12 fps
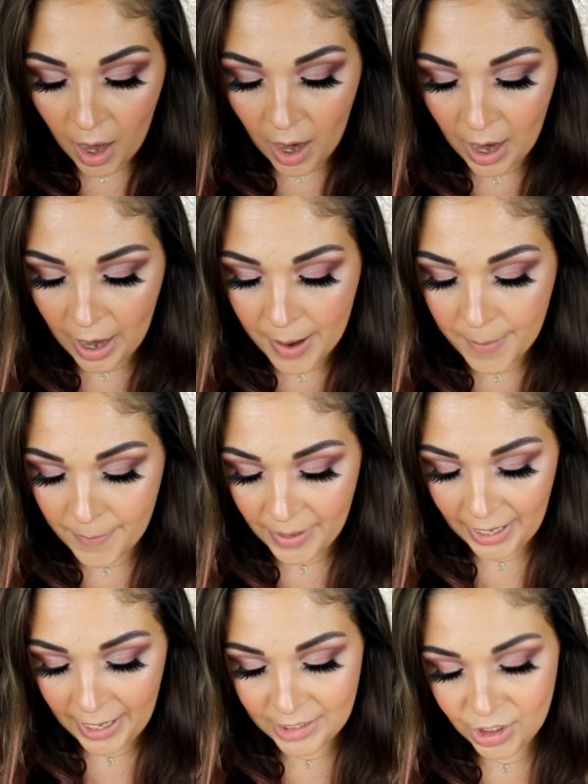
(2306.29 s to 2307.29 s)
Um,
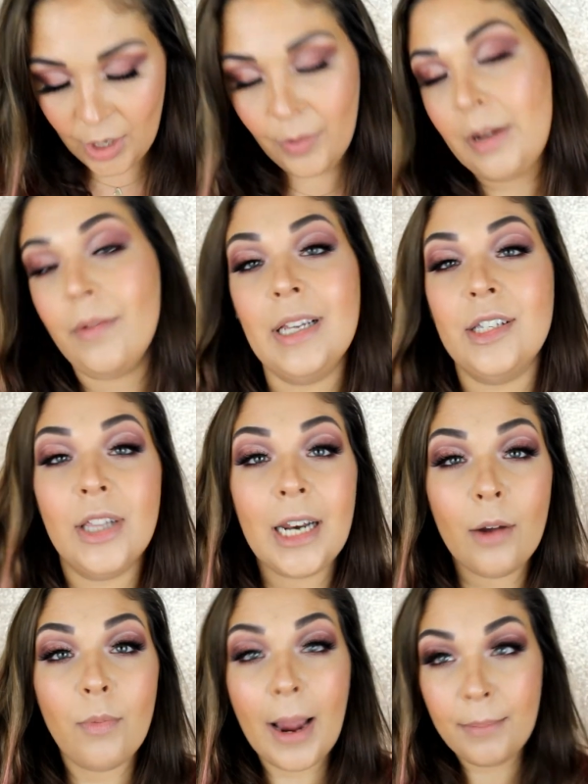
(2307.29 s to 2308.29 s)
and so anyway, so then
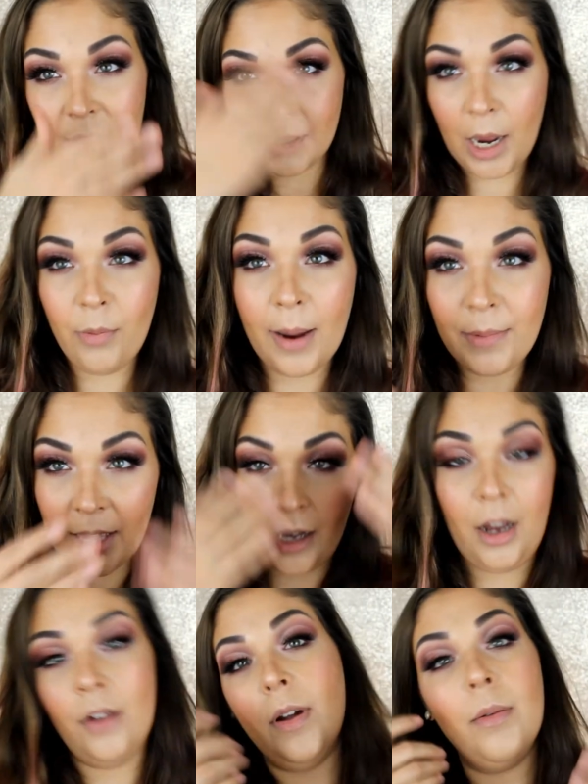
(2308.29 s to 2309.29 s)
I wiped, I wiped that
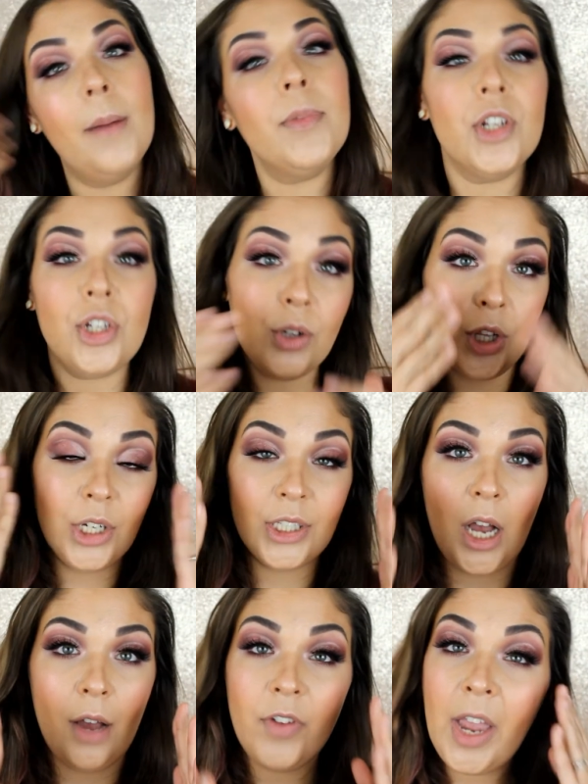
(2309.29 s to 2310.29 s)
off. I wiped the two looks
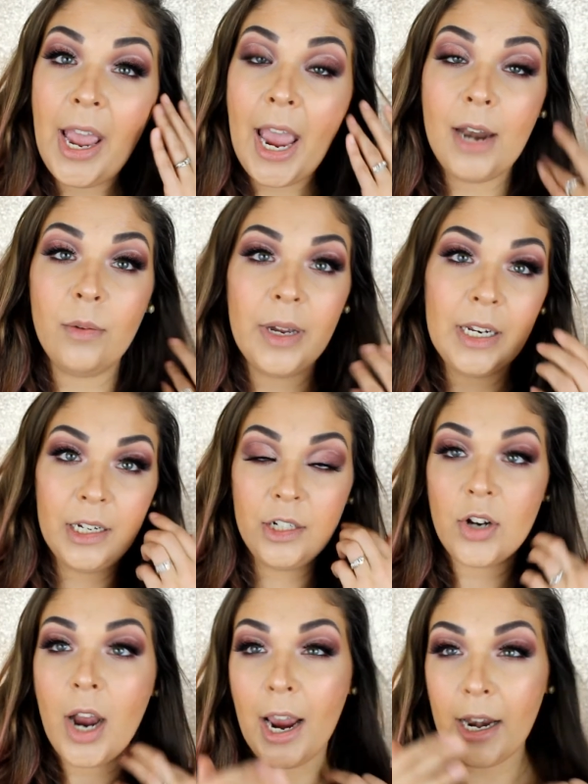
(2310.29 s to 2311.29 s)
off and went in and
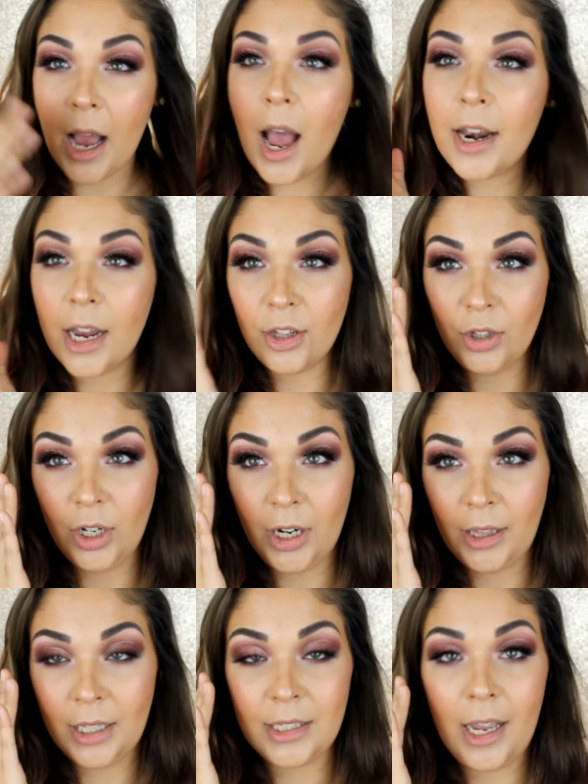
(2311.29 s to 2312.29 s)
tried another look
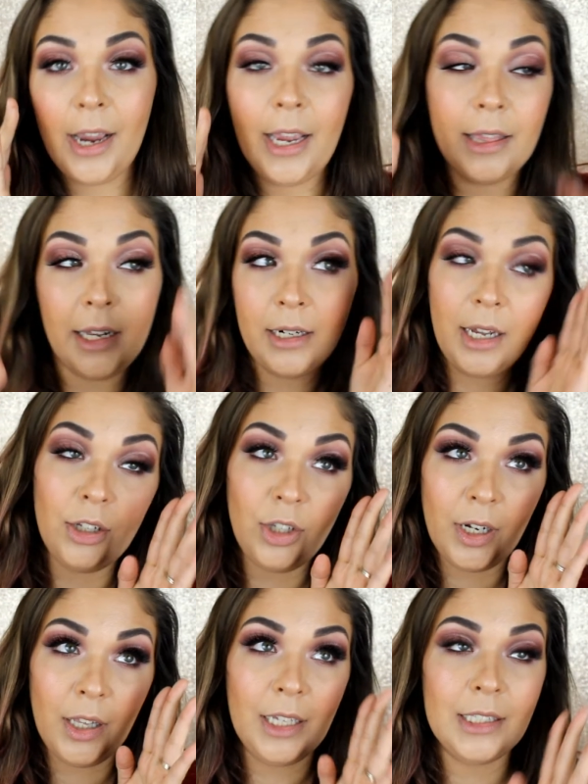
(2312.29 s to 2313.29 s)
on this eye and then another
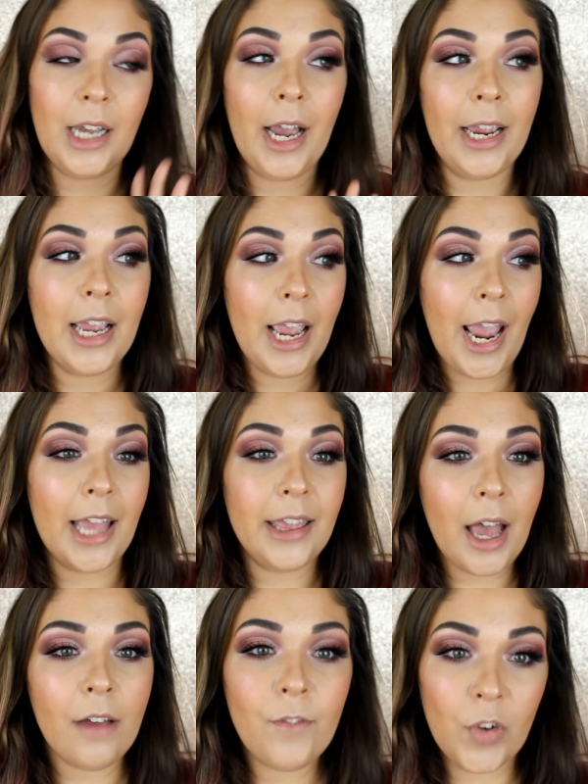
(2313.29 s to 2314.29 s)
look on this eye. And
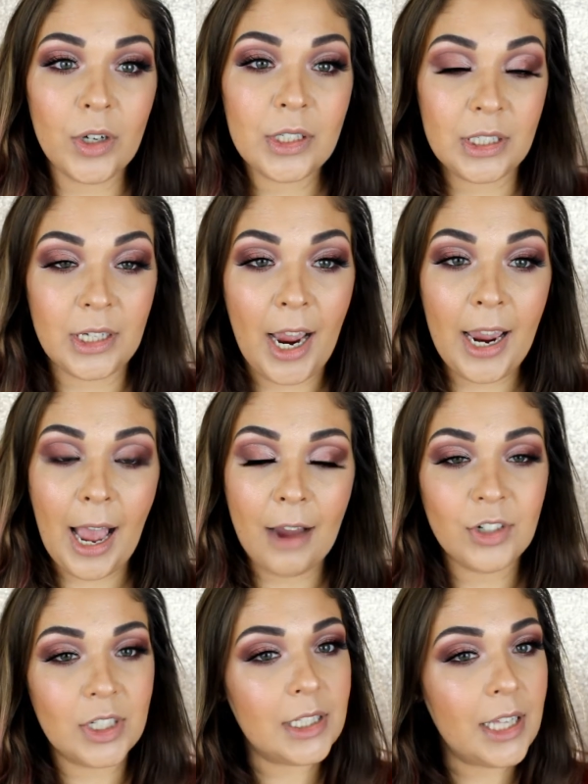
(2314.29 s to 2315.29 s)
that first night I
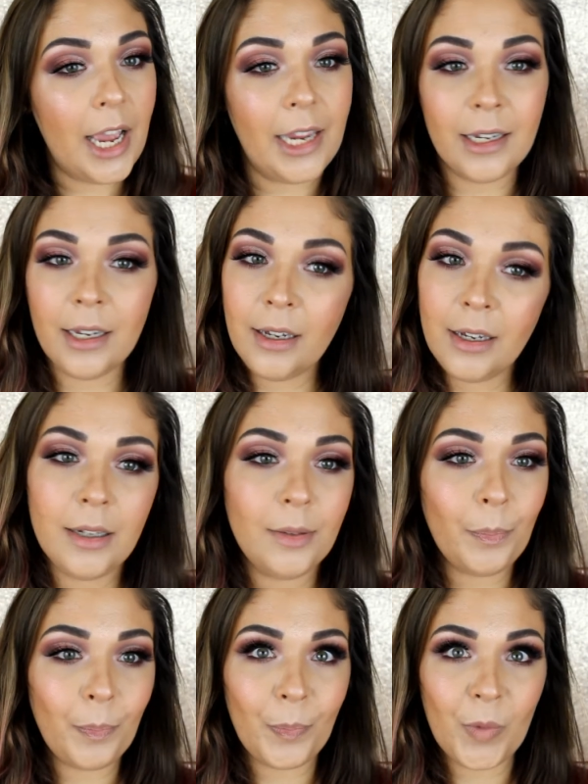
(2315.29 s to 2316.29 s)
was just like,
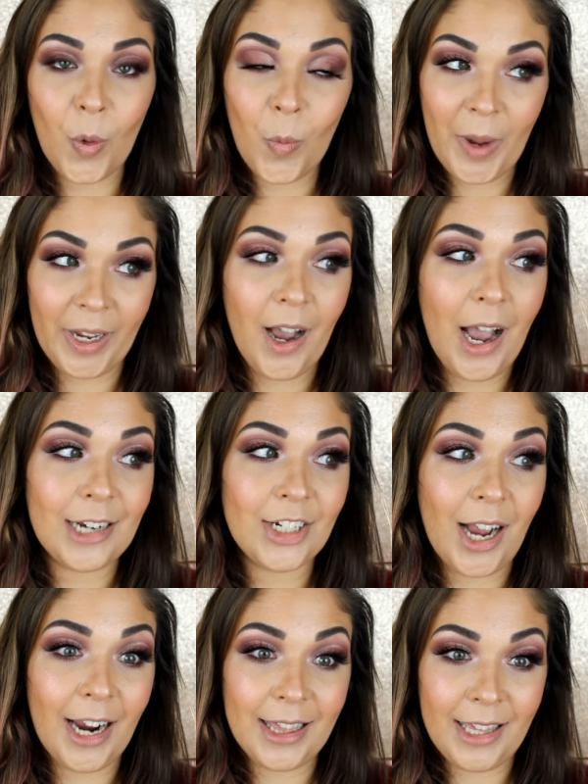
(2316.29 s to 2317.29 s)
oh my gosh,
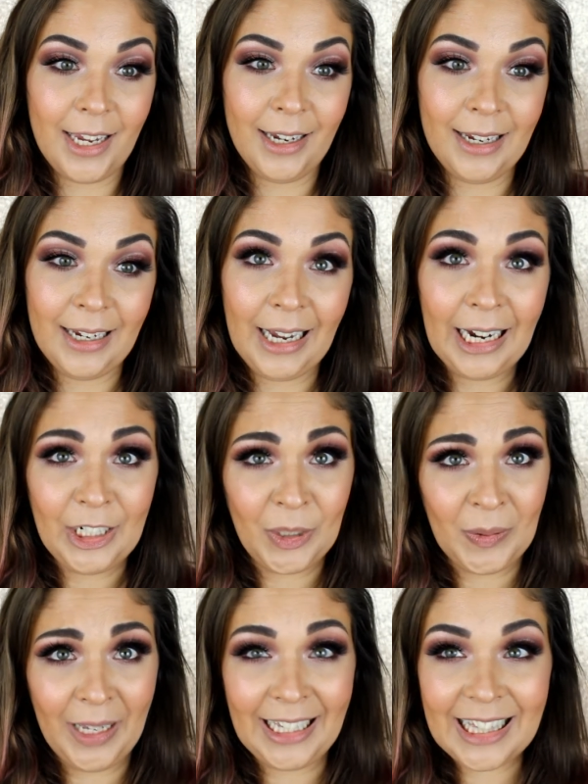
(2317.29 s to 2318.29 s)
I think I
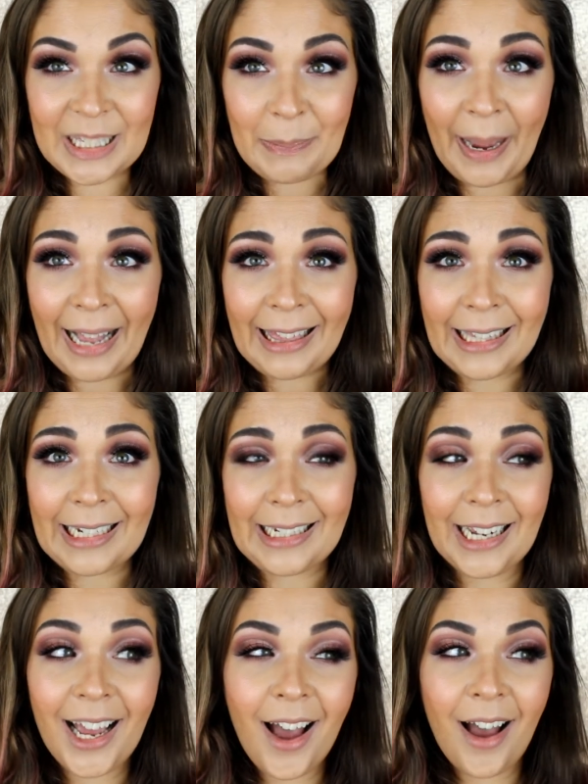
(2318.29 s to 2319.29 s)
don't like this
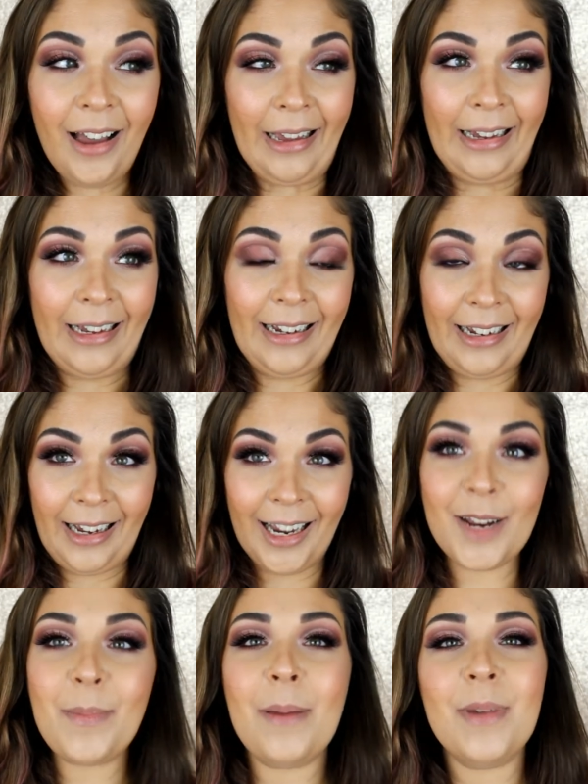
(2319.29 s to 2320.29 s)
palette. Oh,
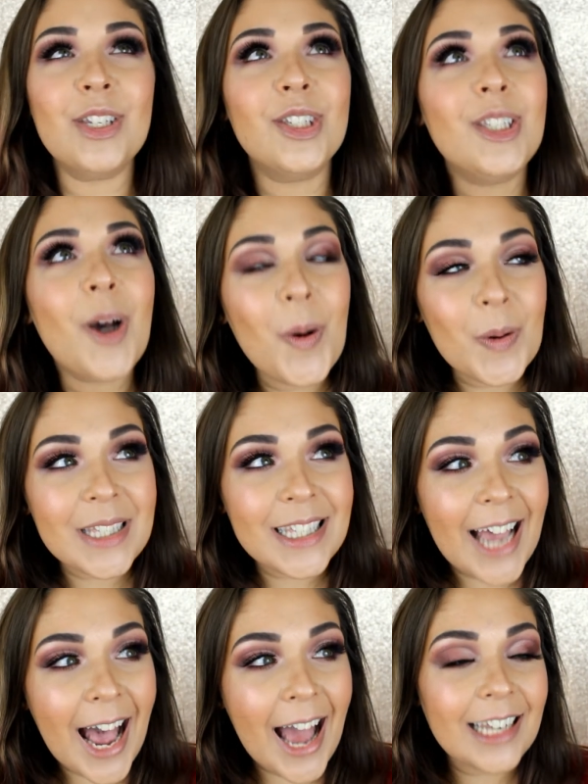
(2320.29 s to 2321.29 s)
and it made me so
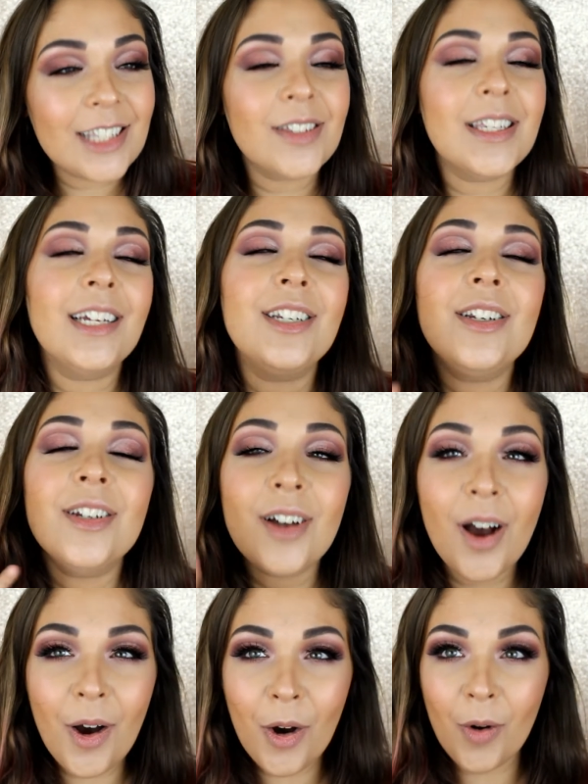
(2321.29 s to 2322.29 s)
sad. It's just like,
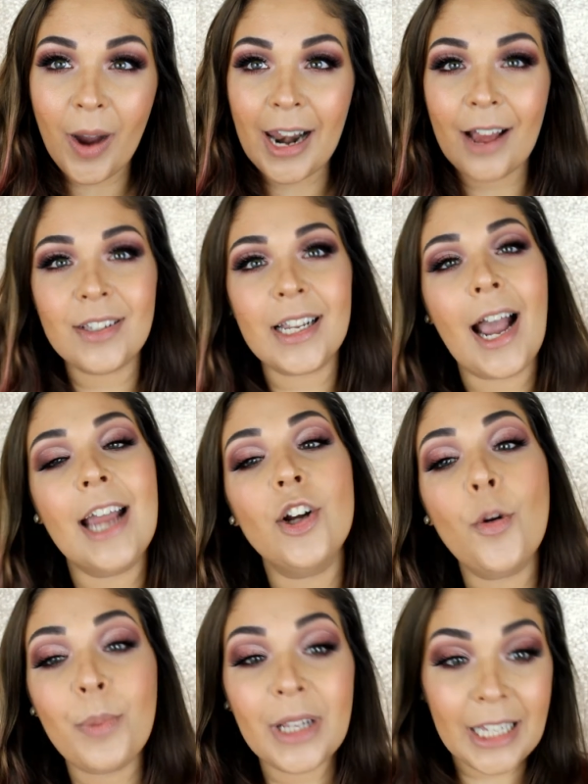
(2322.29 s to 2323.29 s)
no. And I was like, I
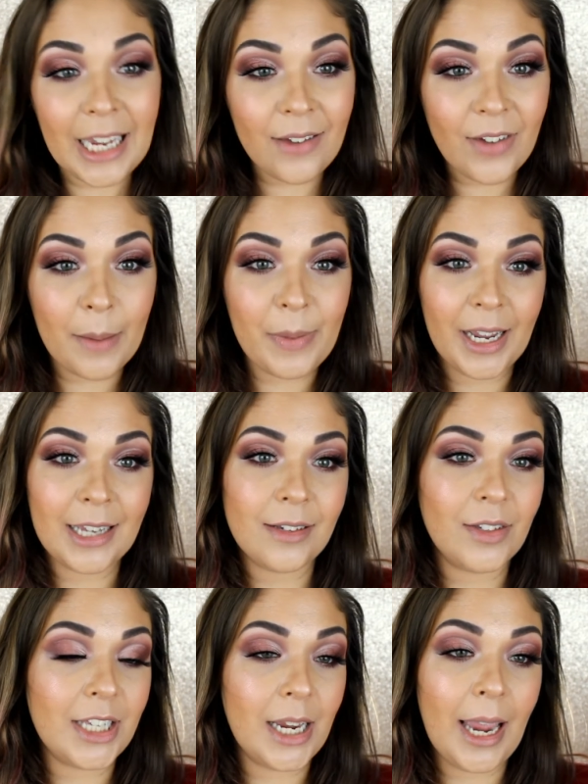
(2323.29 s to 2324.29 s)
don't believe it, because I
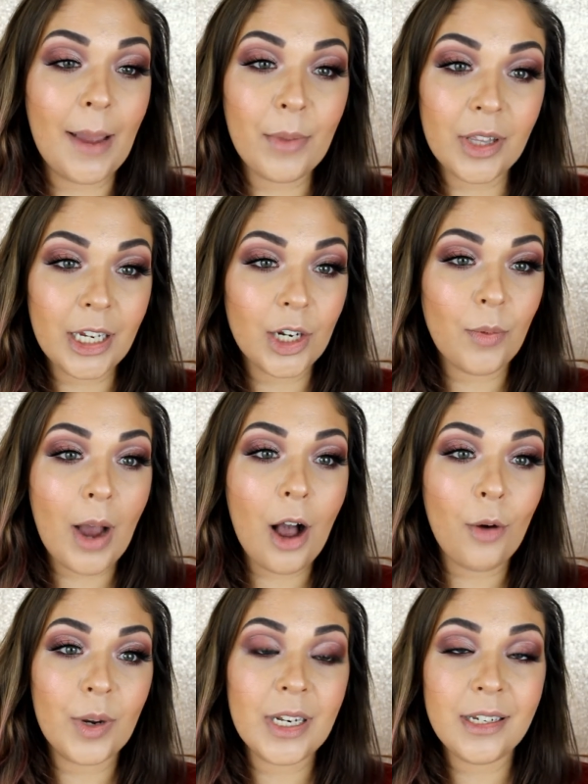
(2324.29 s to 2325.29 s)
was like, Emily
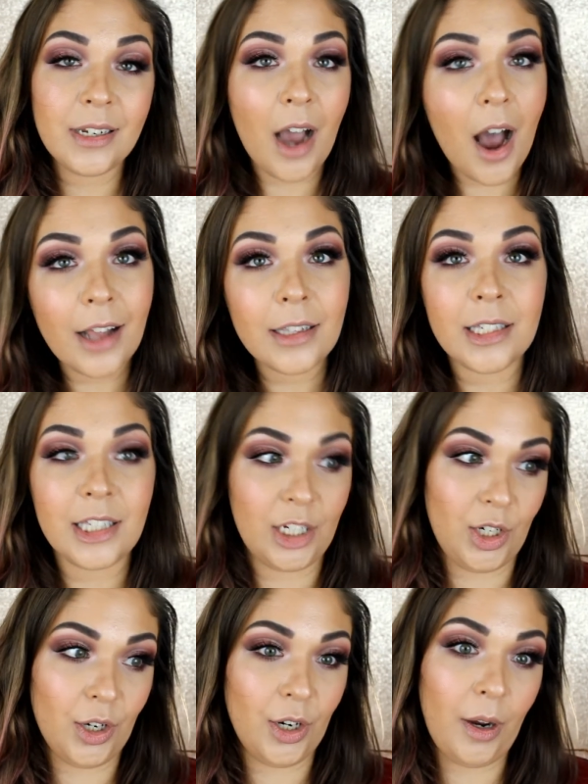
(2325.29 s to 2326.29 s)
Noel would not
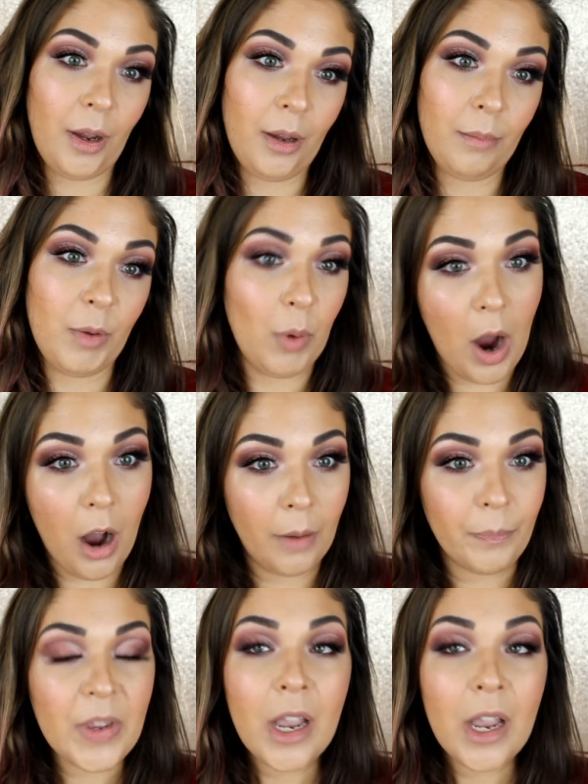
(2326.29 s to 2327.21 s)
steer me wrong.